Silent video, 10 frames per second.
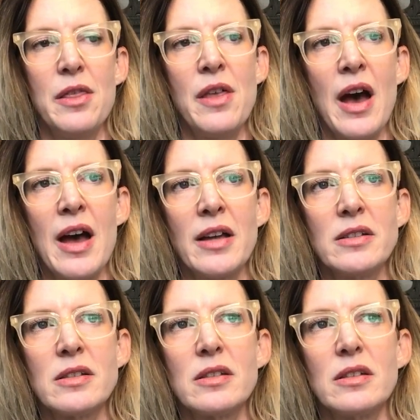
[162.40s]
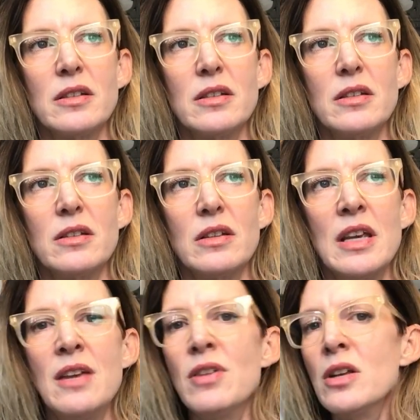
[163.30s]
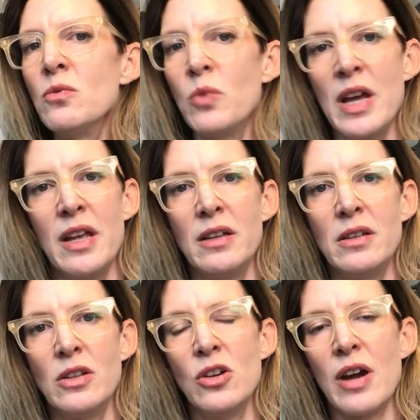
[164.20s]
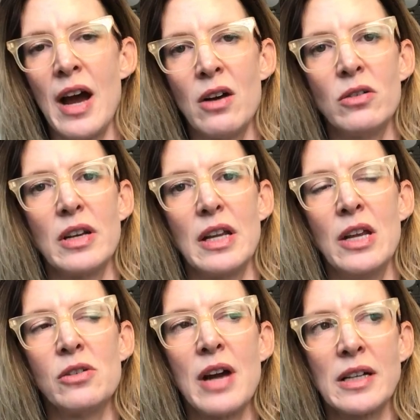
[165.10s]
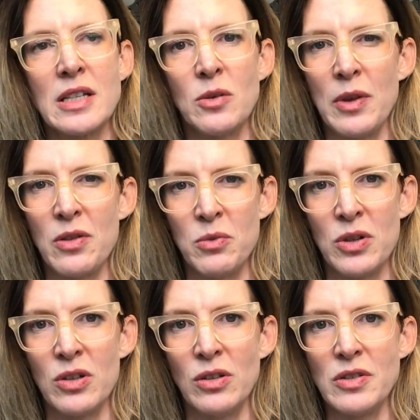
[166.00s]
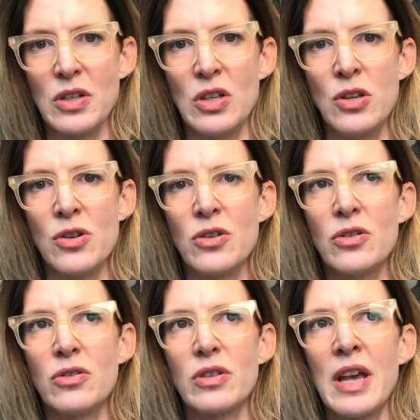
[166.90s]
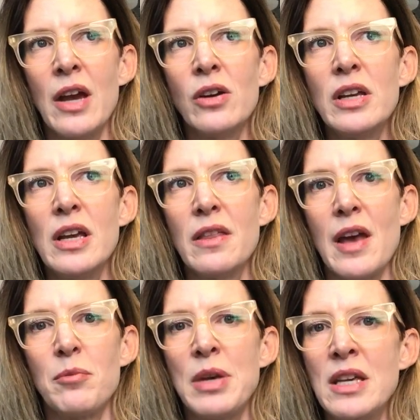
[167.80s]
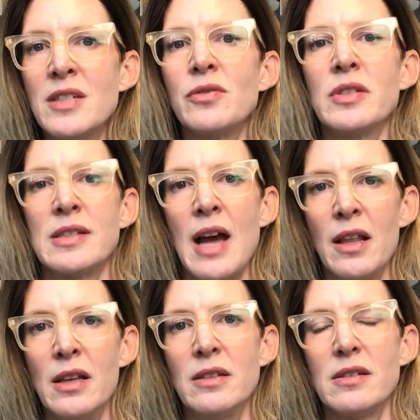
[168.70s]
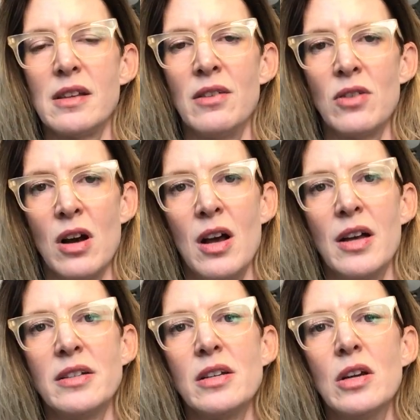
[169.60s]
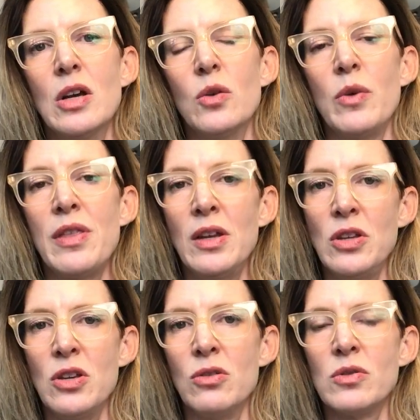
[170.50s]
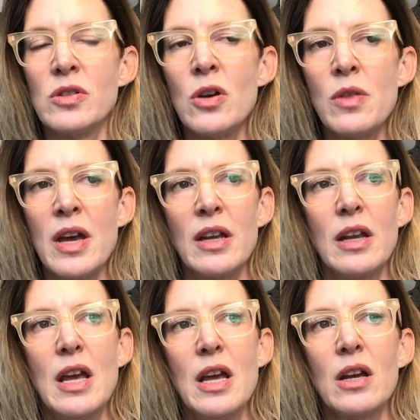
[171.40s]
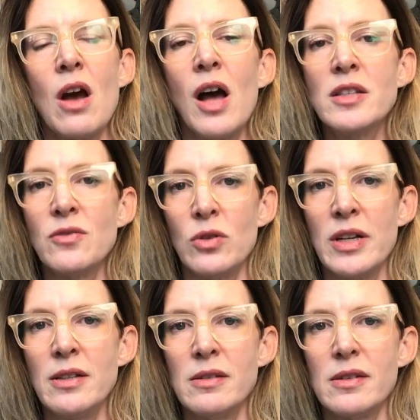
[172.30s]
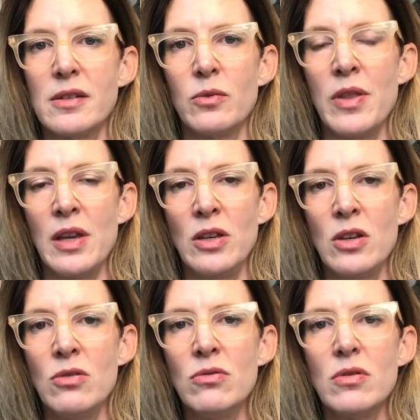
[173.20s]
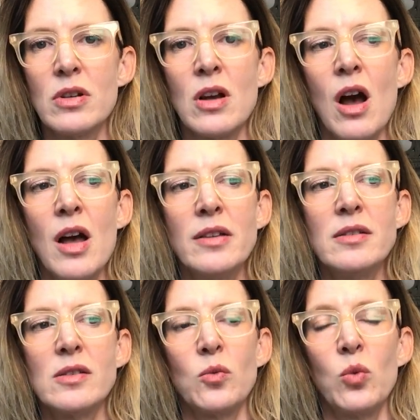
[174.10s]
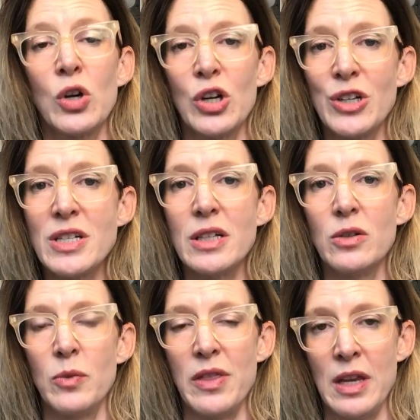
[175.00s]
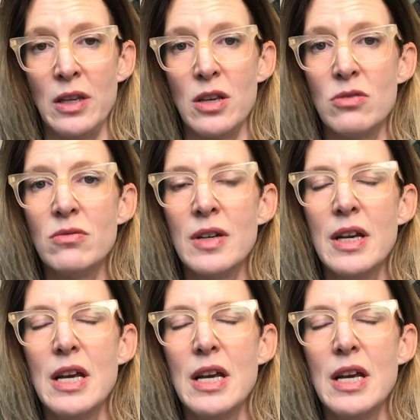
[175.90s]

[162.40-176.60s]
that even when you're out interacting with the world, you're carrying that peaceful silence of God within you so that God's voice within you, God's word within you,